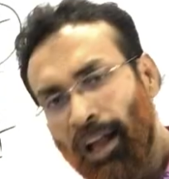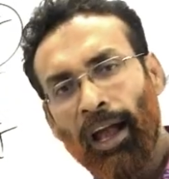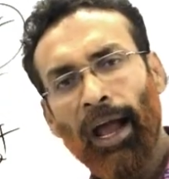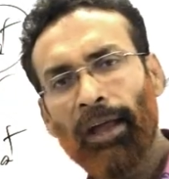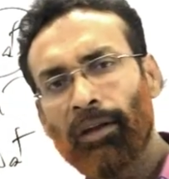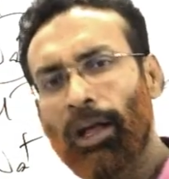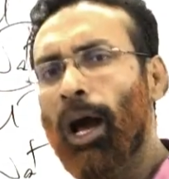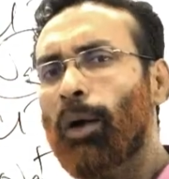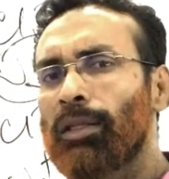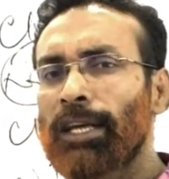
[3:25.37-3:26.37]
And
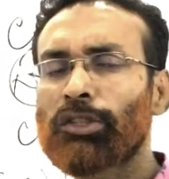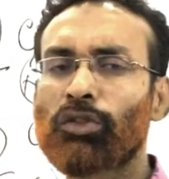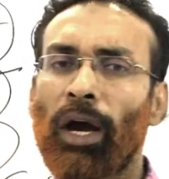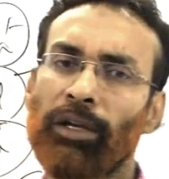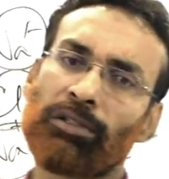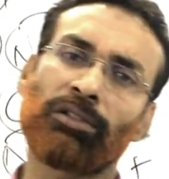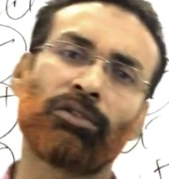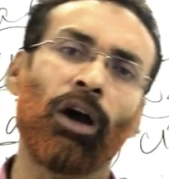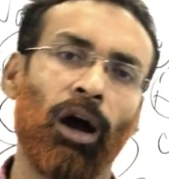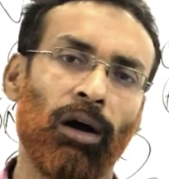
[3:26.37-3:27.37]
now let's try to
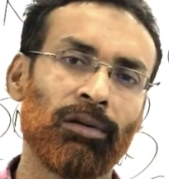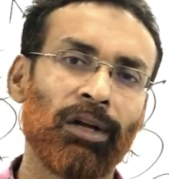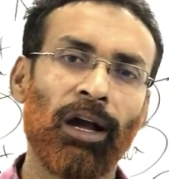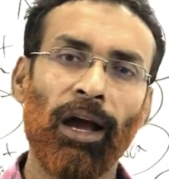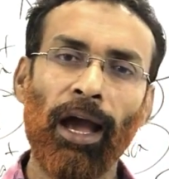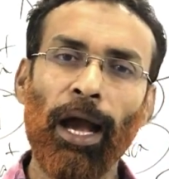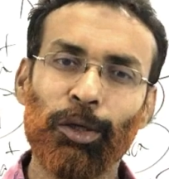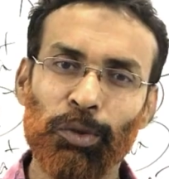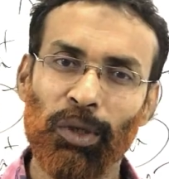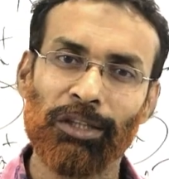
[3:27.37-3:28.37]
draw
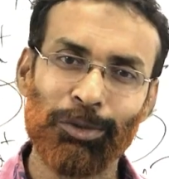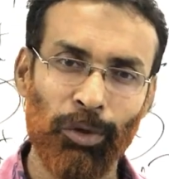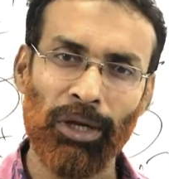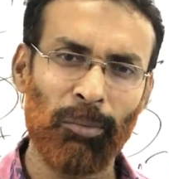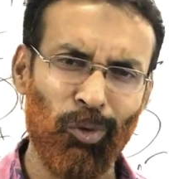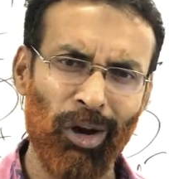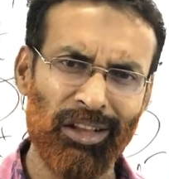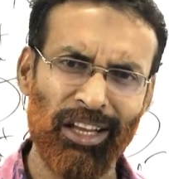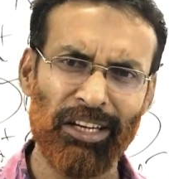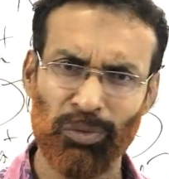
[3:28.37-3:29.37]
actual sodium
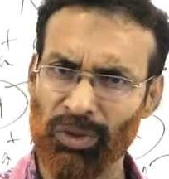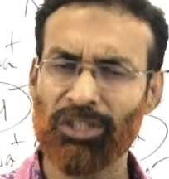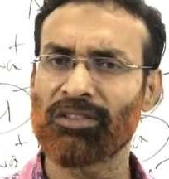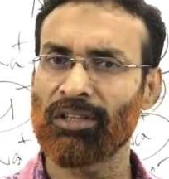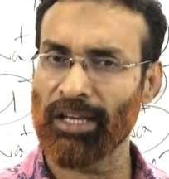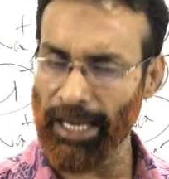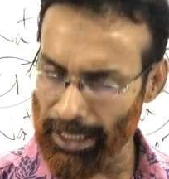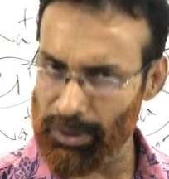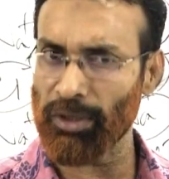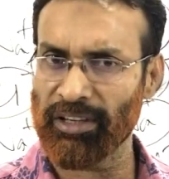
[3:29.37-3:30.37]
chloride lattice, which is
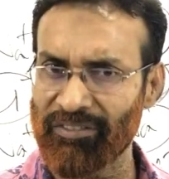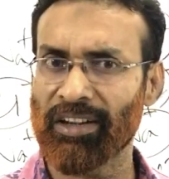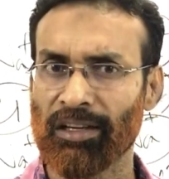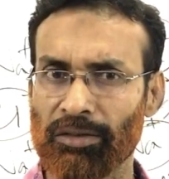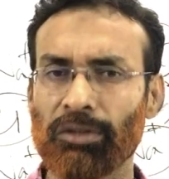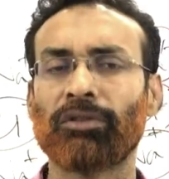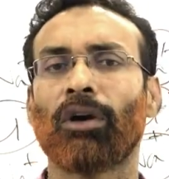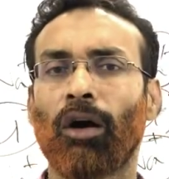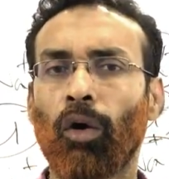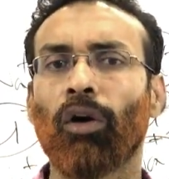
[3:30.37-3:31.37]
actually difficult to
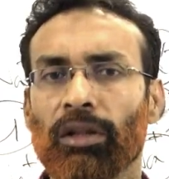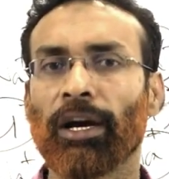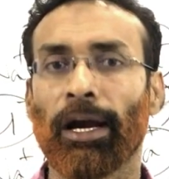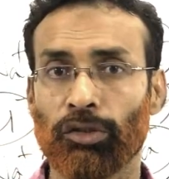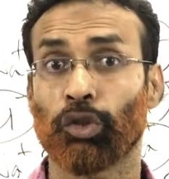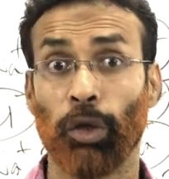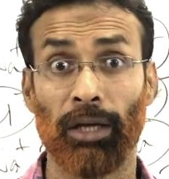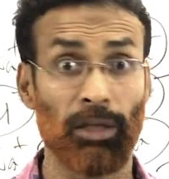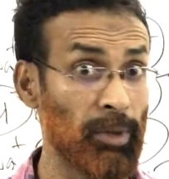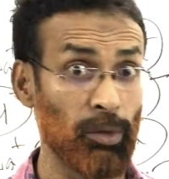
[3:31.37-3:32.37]
draw all the ions
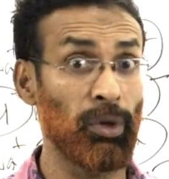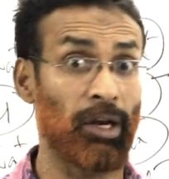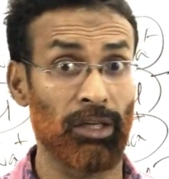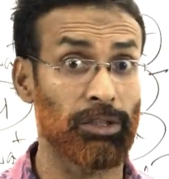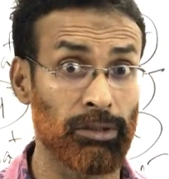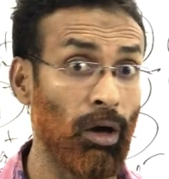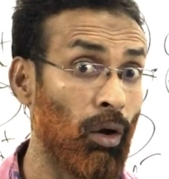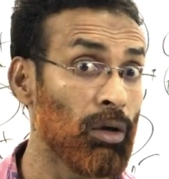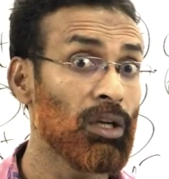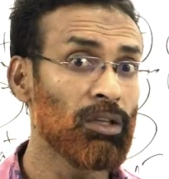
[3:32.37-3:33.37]
together, but we're going to
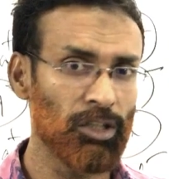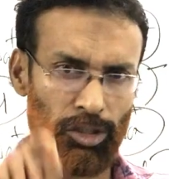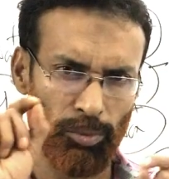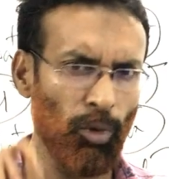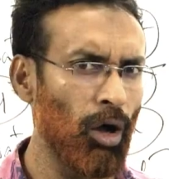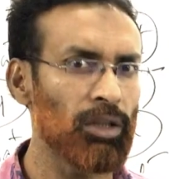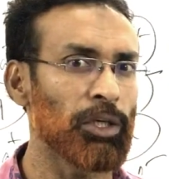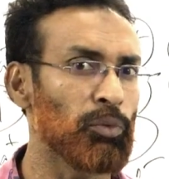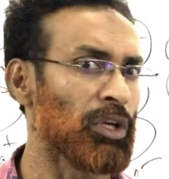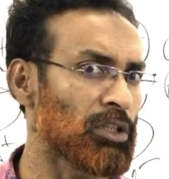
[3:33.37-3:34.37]
show the small
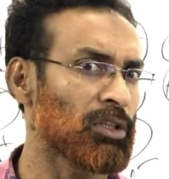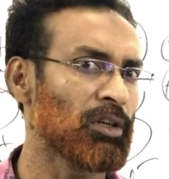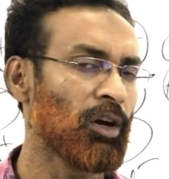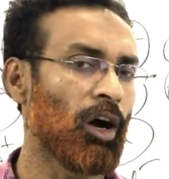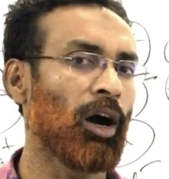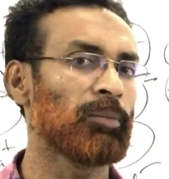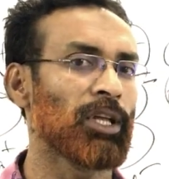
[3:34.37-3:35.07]
unit of the